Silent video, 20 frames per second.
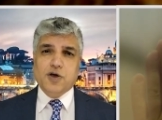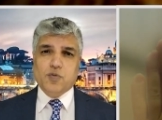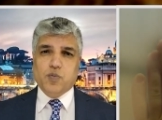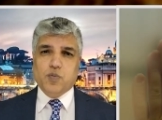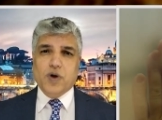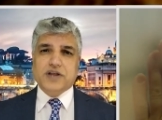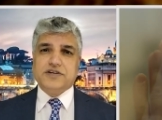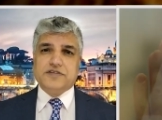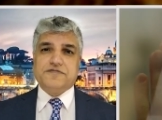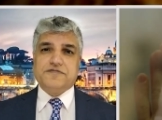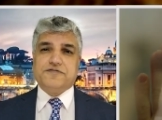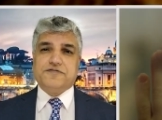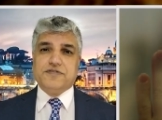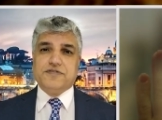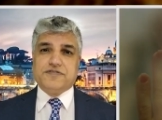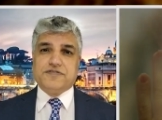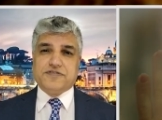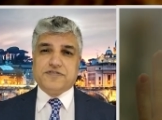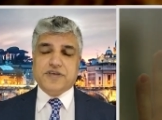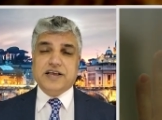wonderful
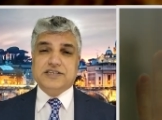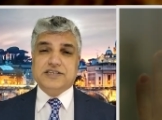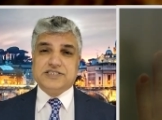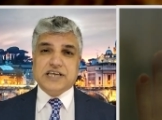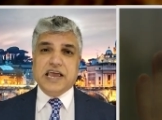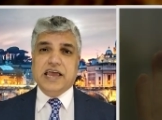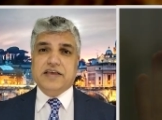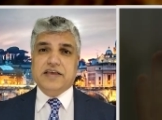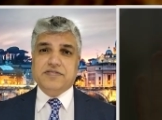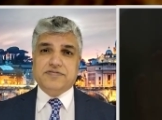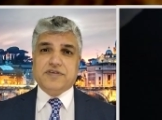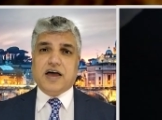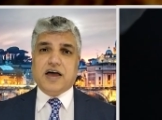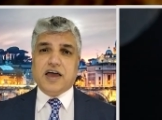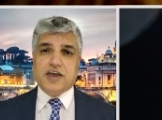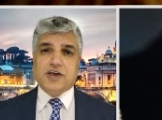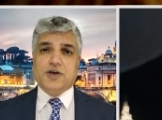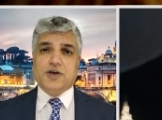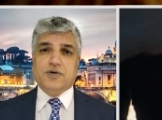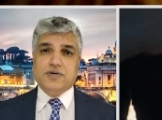things in
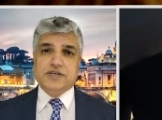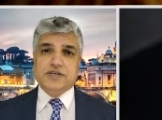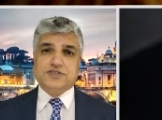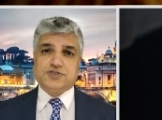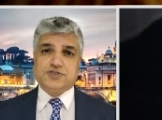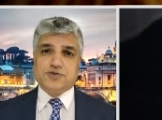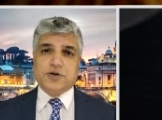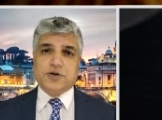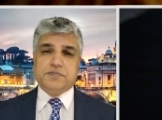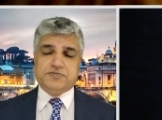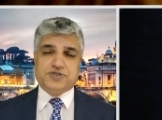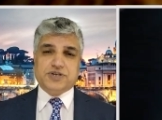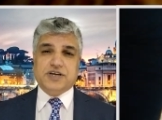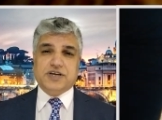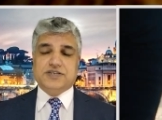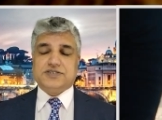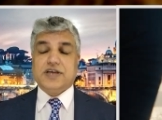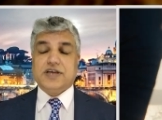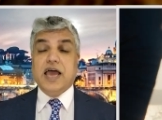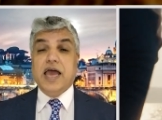thy holy
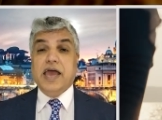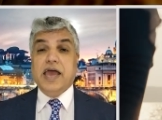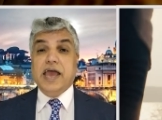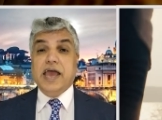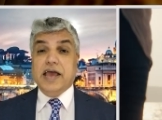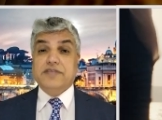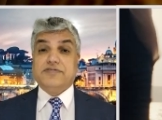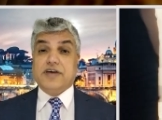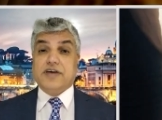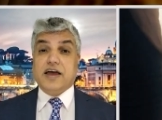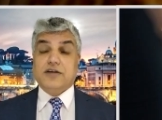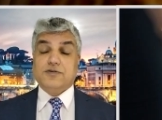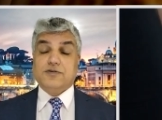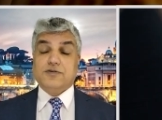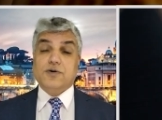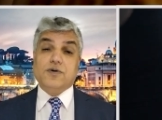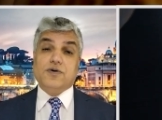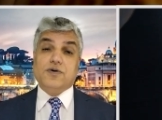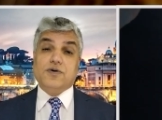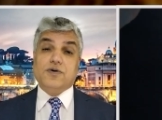scriptures in thy
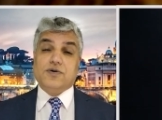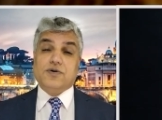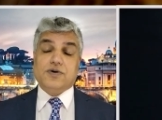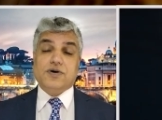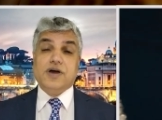law